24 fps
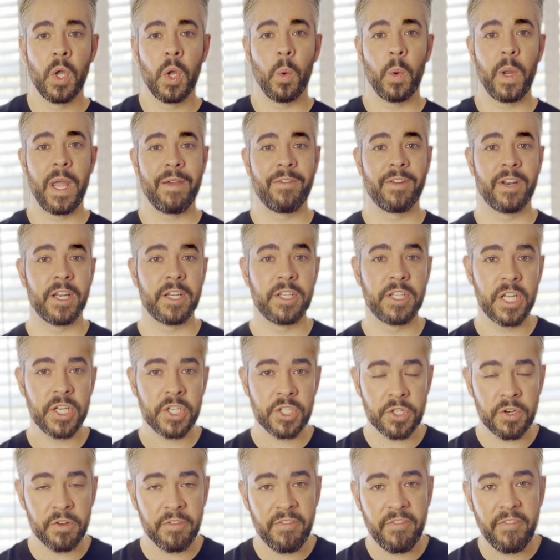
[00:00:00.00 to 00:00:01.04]
We have an
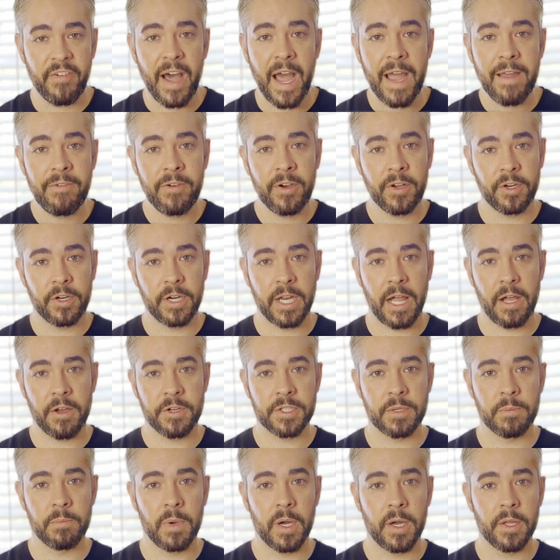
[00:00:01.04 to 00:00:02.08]
additional five hundred
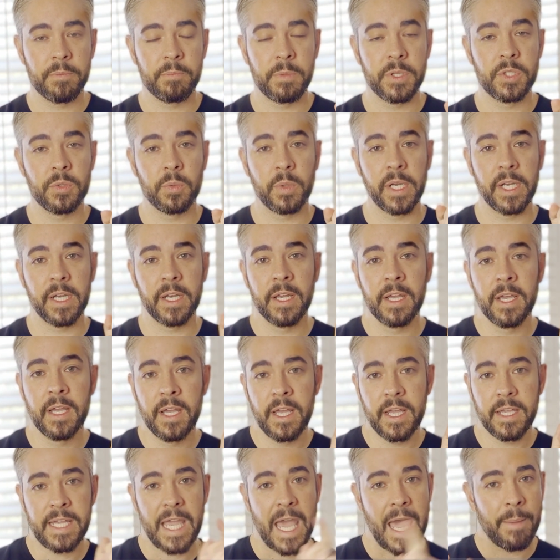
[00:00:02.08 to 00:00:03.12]
dollars a month between
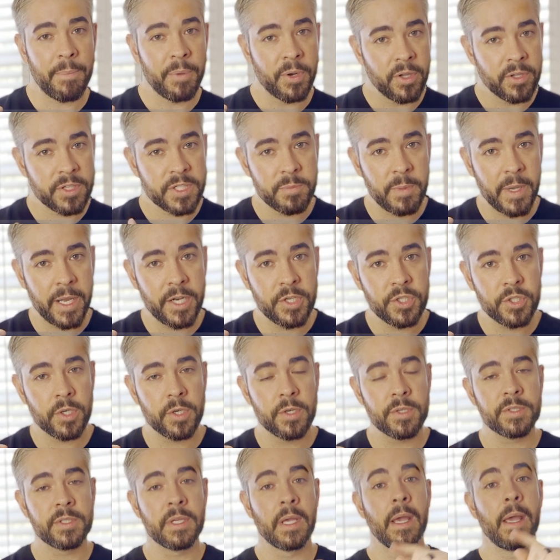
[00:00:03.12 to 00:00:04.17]
capital
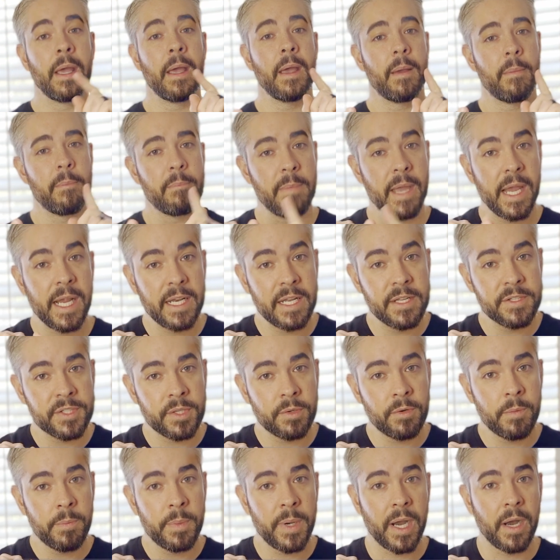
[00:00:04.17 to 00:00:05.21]
expenditures, maintenance
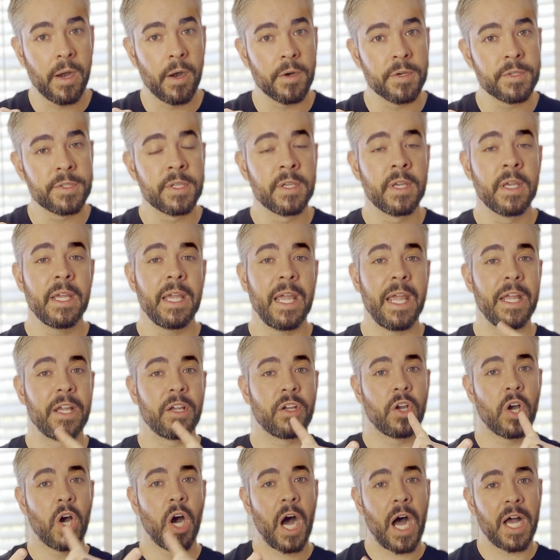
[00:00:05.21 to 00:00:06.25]
and repairs, and
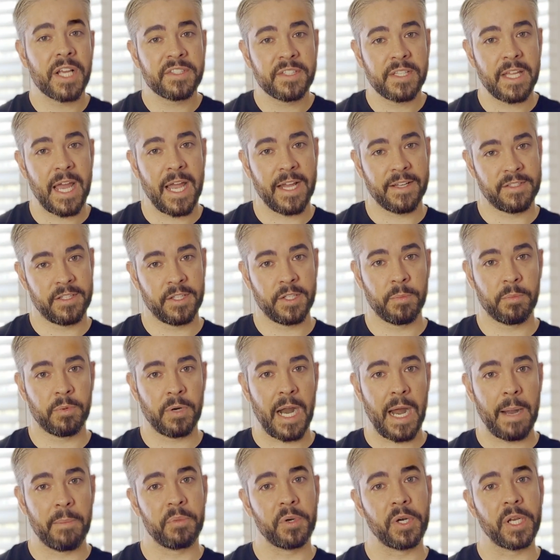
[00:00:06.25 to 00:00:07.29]
cost to exit the
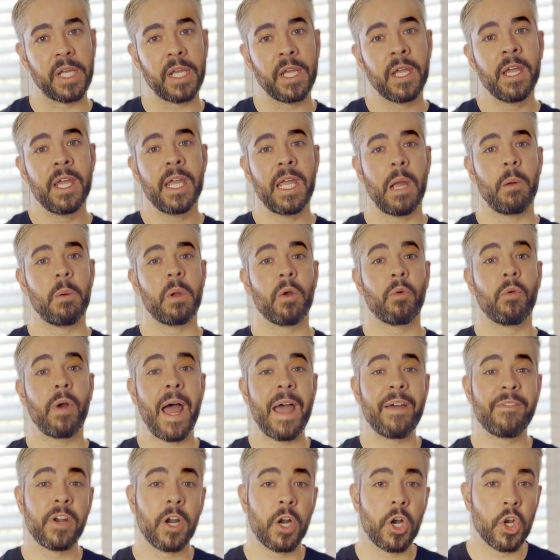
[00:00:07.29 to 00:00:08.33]
property. And we
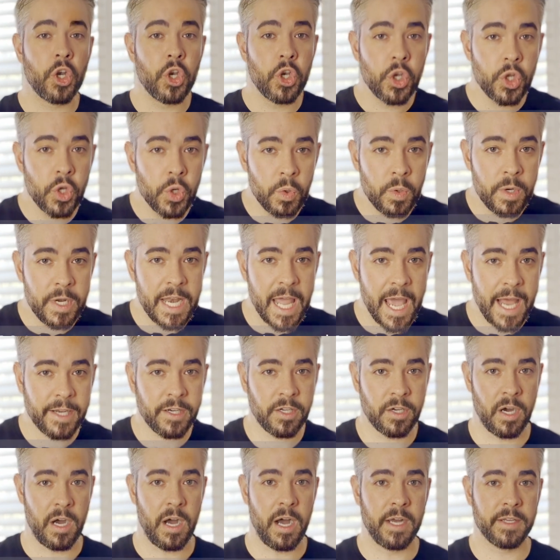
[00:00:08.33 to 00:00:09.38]
arrive at our new net
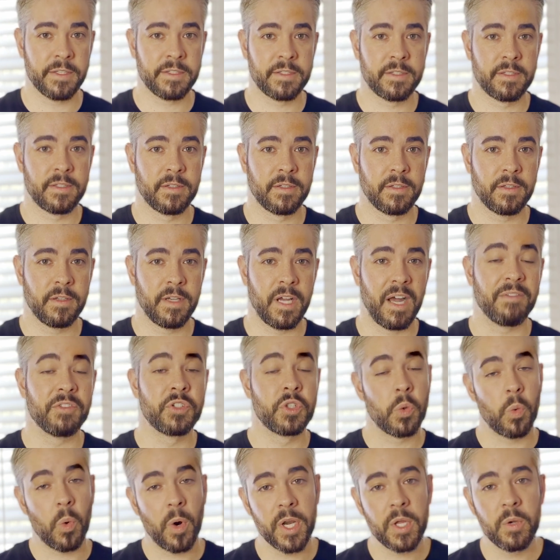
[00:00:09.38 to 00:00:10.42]
cost of
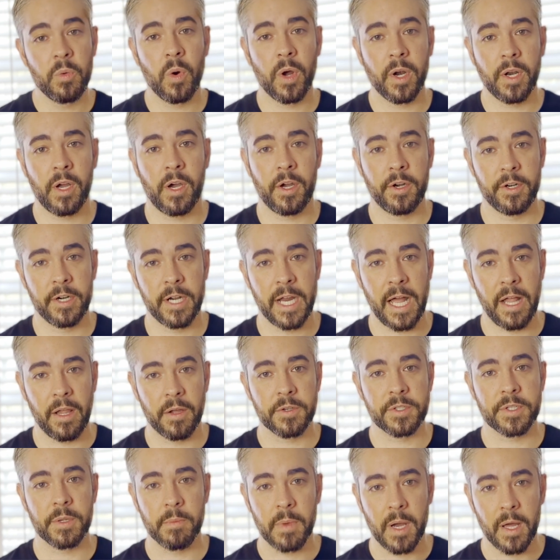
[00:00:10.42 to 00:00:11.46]
two thousand one hundred
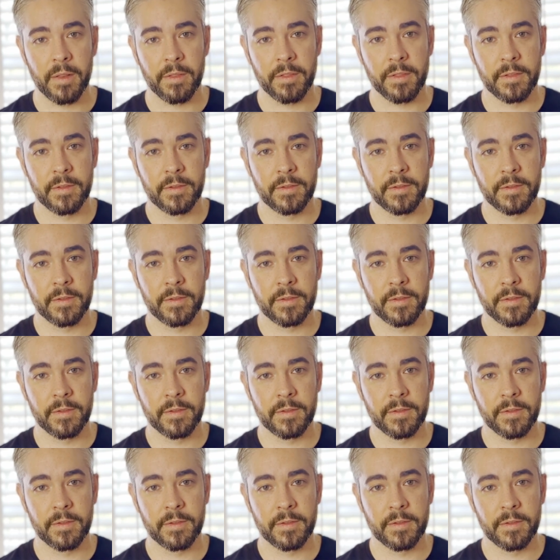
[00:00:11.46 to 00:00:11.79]
dollars a month.